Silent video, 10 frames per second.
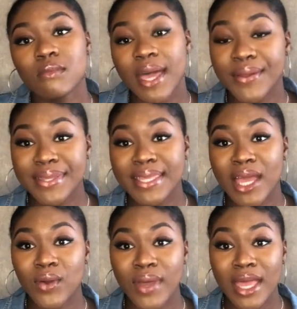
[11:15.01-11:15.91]
how to dye
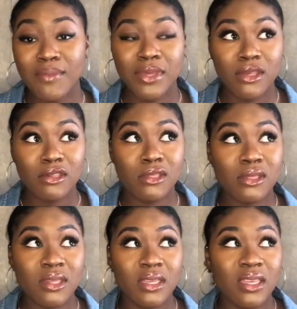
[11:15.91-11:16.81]
your hair,
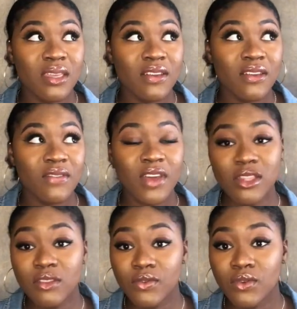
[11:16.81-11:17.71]
because
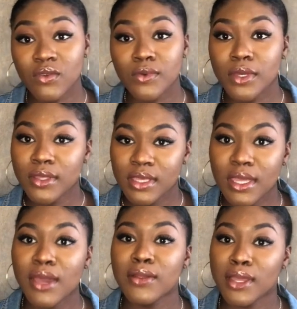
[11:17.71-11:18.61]
first of all, if you're going to
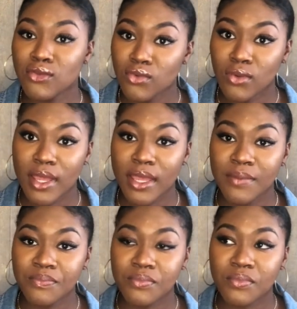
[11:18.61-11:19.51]
dye your natural hair,
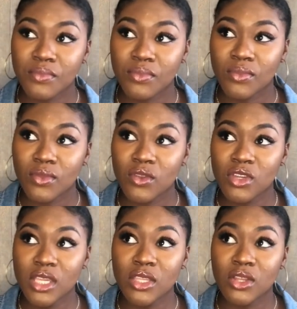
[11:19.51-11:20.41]
you
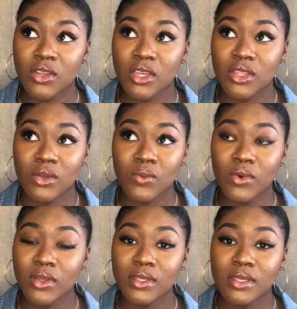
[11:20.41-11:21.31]
need to look into
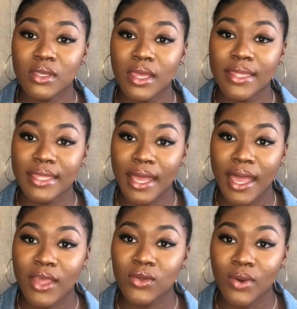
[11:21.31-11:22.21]
what
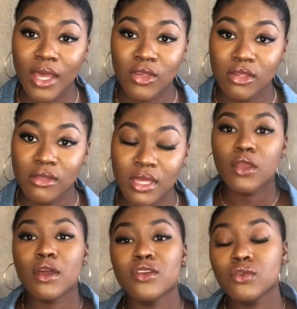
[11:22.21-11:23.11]
dye you are using.
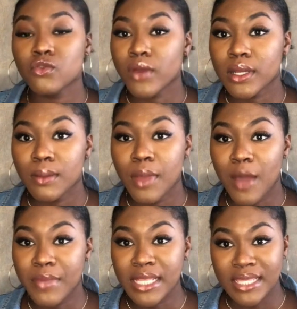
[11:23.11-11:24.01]
Are you trying to
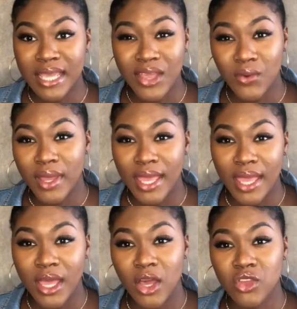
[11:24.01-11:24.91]
permanently dye your
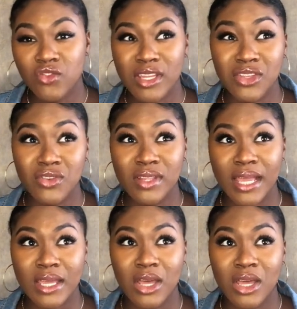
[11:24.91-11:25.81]
hair? Are you trying to do
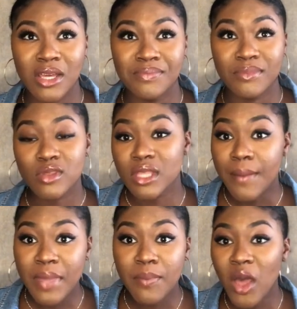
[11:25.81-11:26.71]
like a
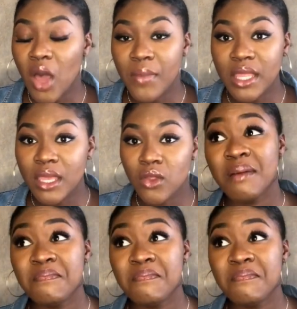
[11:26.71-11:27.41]
semi-permanent?